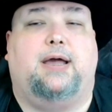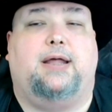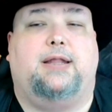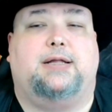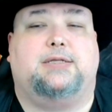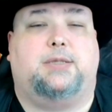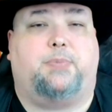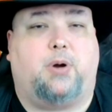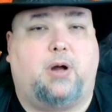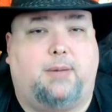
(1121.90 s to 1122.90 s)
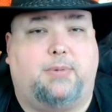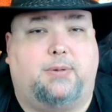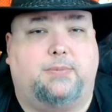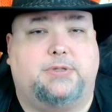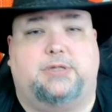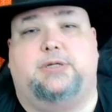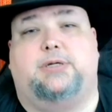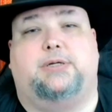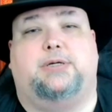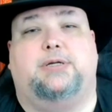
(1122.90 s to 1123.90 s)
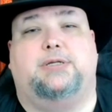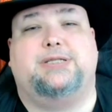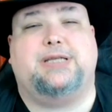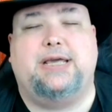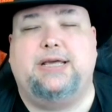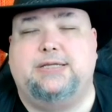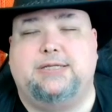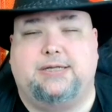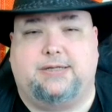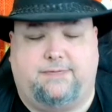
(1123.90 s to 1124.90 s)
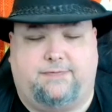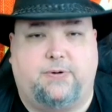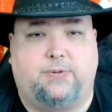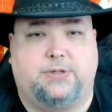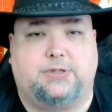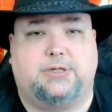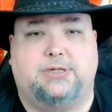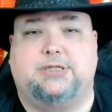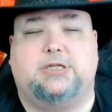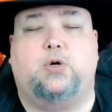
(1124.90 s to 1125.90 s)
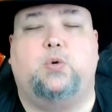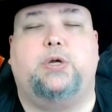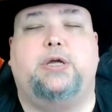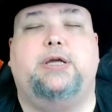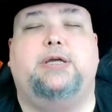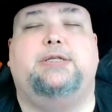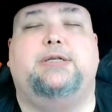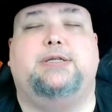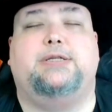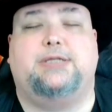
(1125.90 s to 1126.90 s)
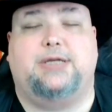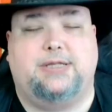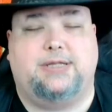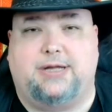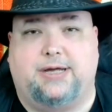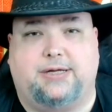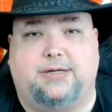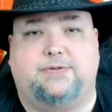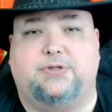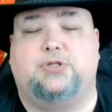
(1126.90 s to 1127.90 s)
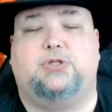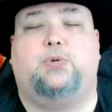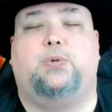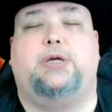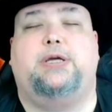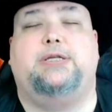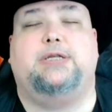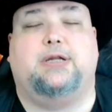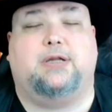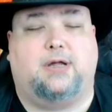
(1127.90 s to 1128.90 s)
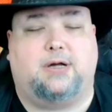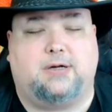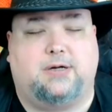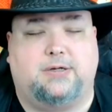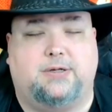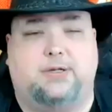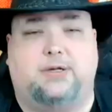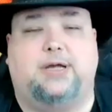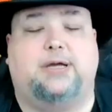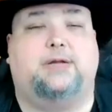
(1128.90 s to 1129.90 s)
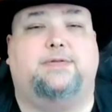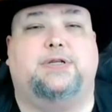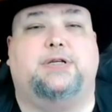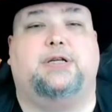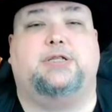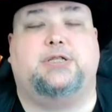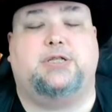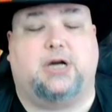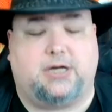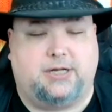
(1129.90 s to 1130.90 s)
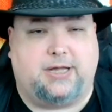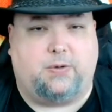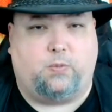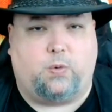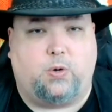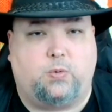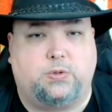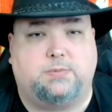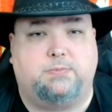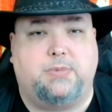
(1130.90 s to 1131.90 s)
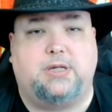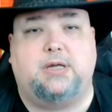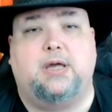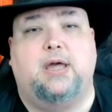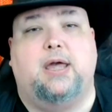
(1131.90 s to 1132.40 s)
and that's the problem, see, because it's easy to focus. It's so easy to see the negatives. It's so easy to lock onto the negatives and get stuck in that woe is me.